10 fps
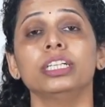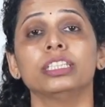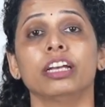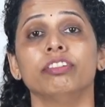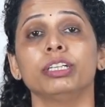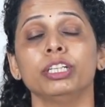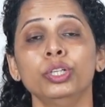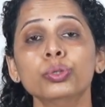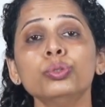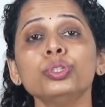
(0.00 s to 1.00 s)
is having
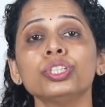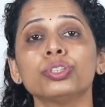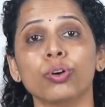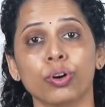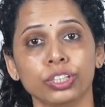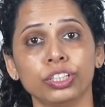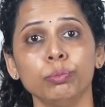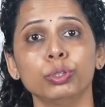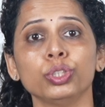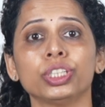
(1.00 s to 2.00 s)
huge
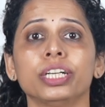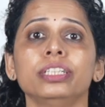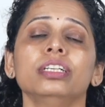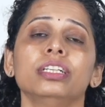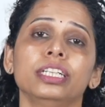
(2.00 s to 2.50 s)
contribution